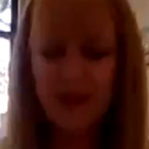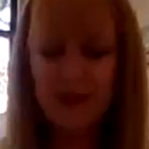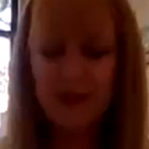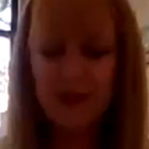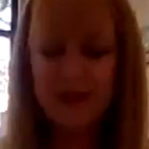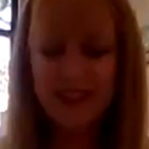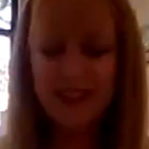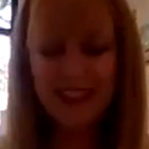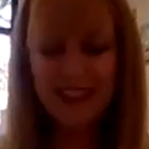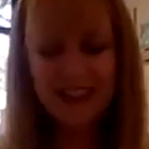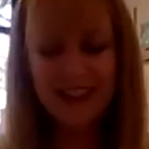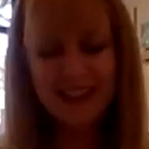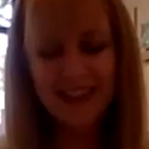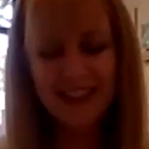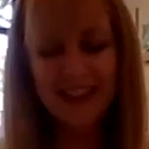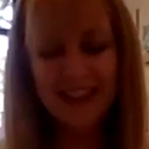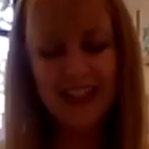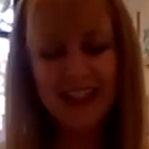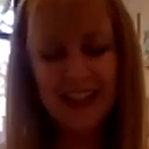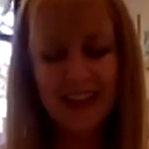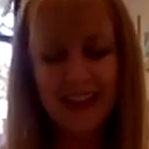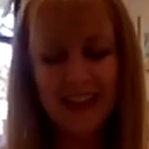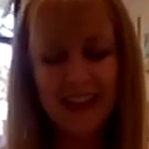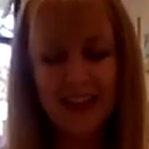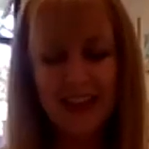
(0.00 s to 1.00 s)

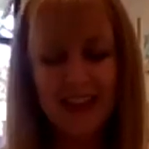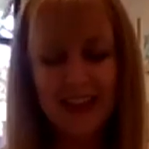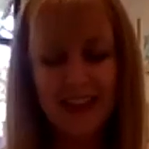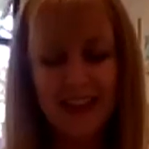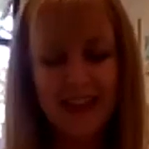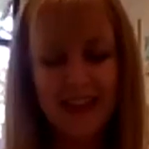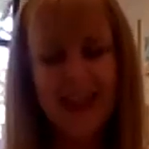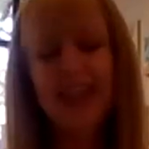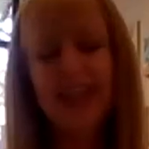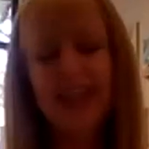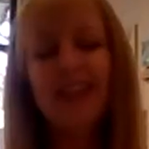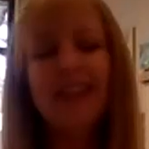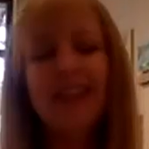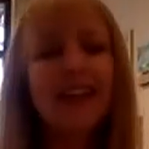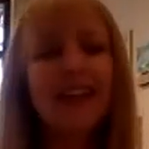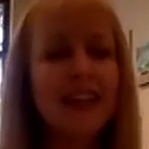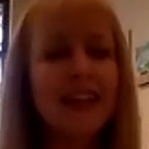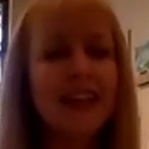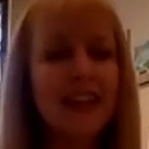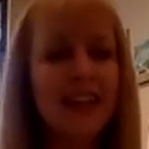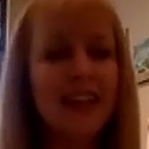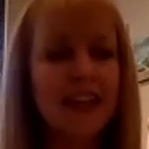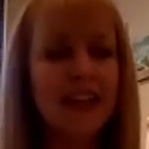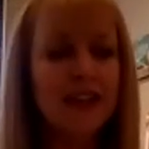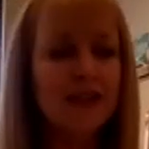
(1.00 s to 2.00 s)
sensing that thing that I
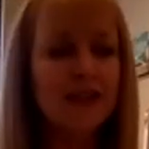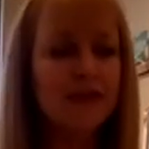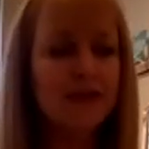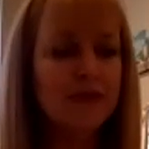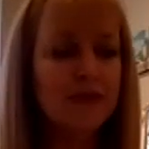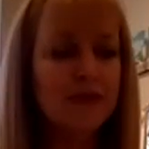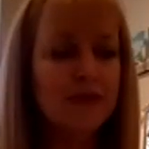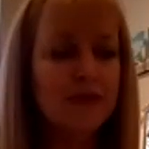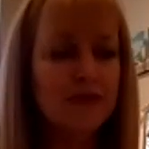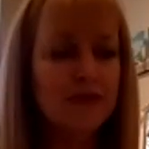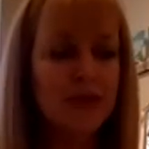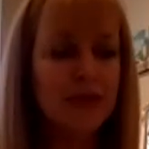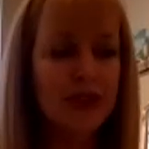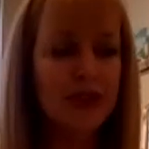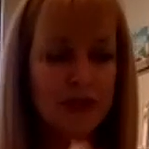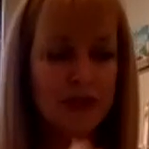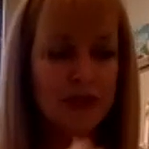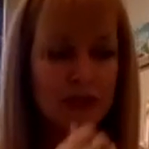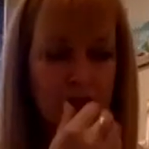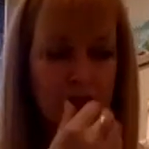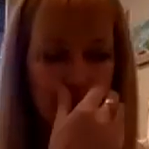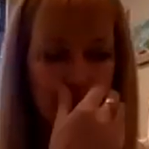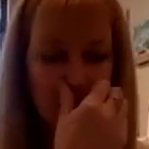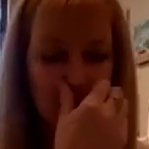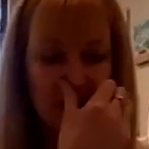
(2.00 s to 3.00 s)
get when
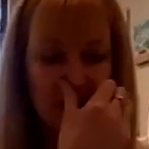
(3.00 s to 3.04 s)
there's going